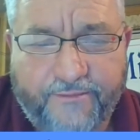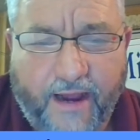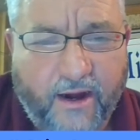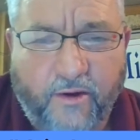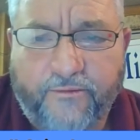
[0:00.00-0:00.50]
If
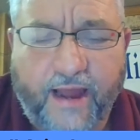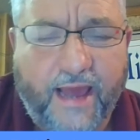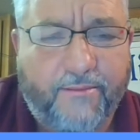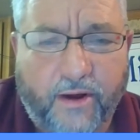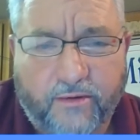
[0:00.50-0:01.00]
I go
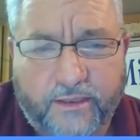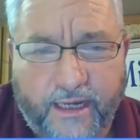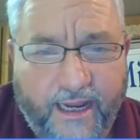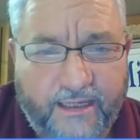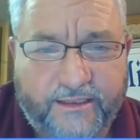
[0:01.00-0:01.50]
flat broke
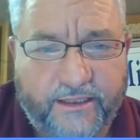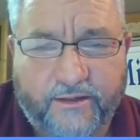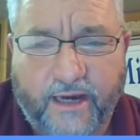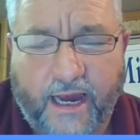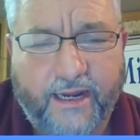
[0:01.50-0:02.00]
today, he's still God.